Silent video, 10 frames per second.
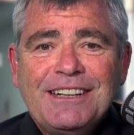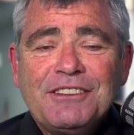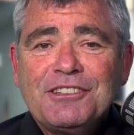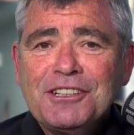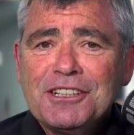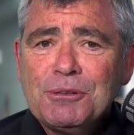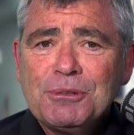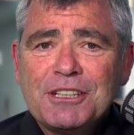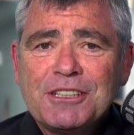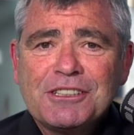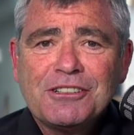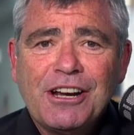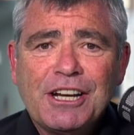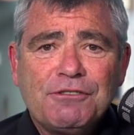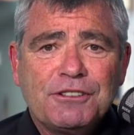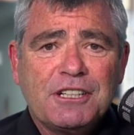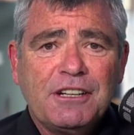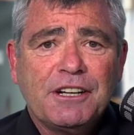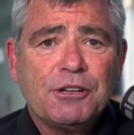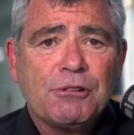And thirdly, with a declining
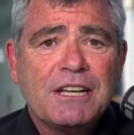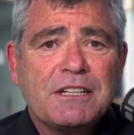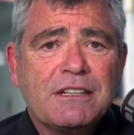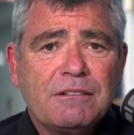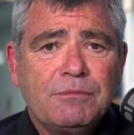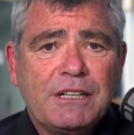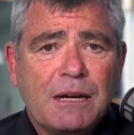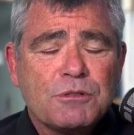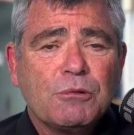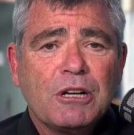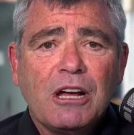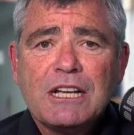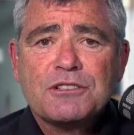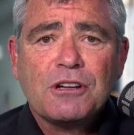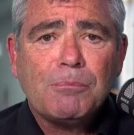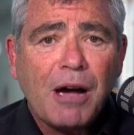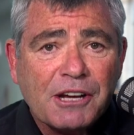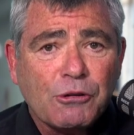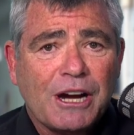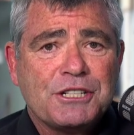fertility rate comes a reliance on
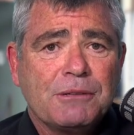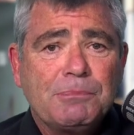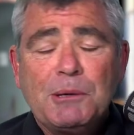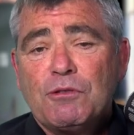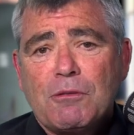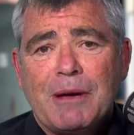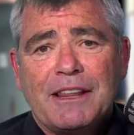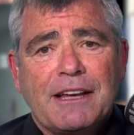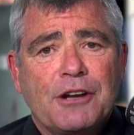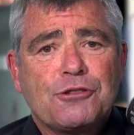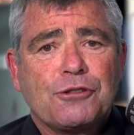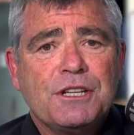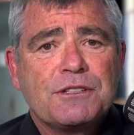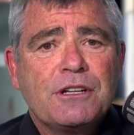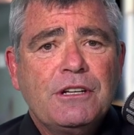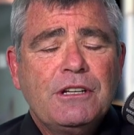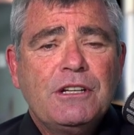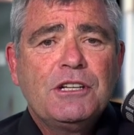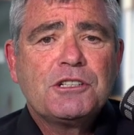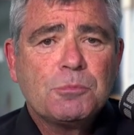migration, people from other countries
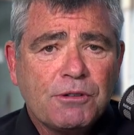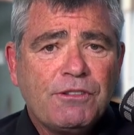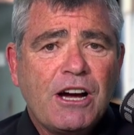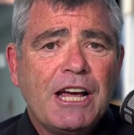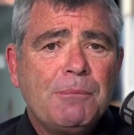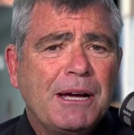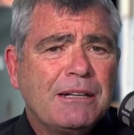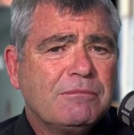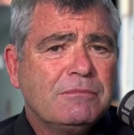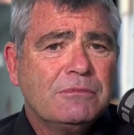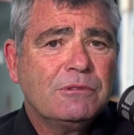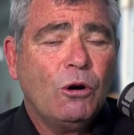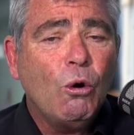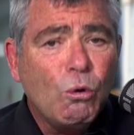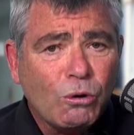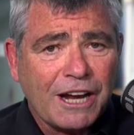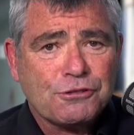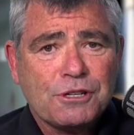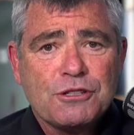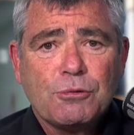to provide. But all
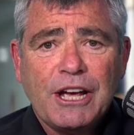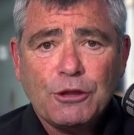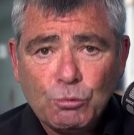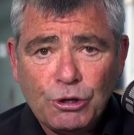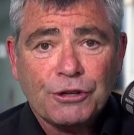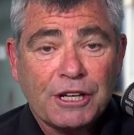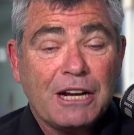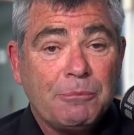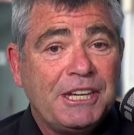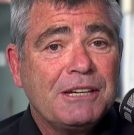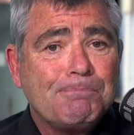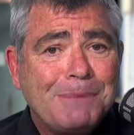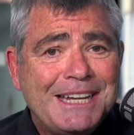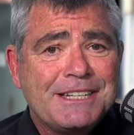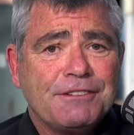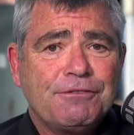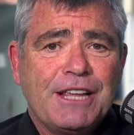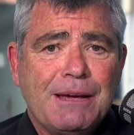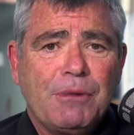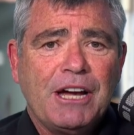countries around the world are going to be competing for
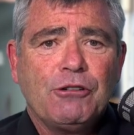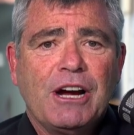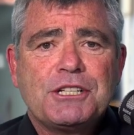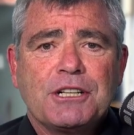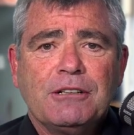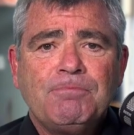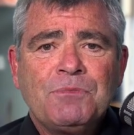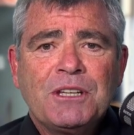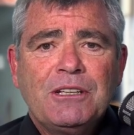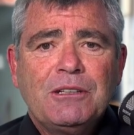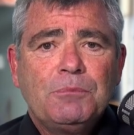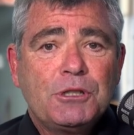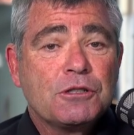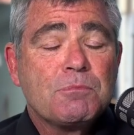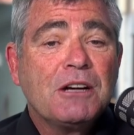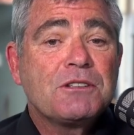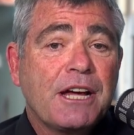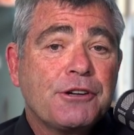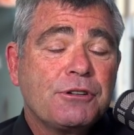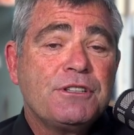that migration because most
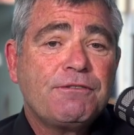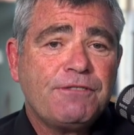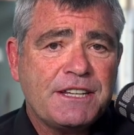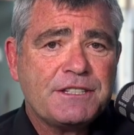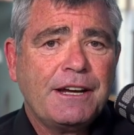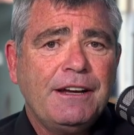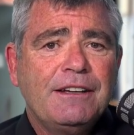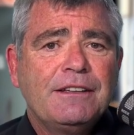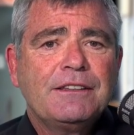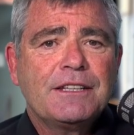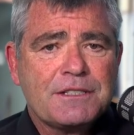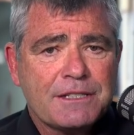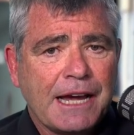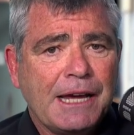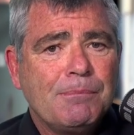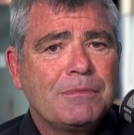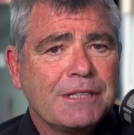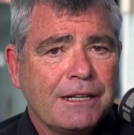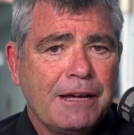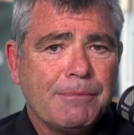countries are facing the same
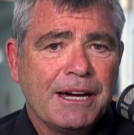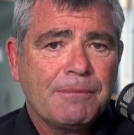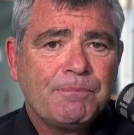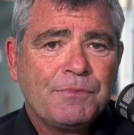dilemma.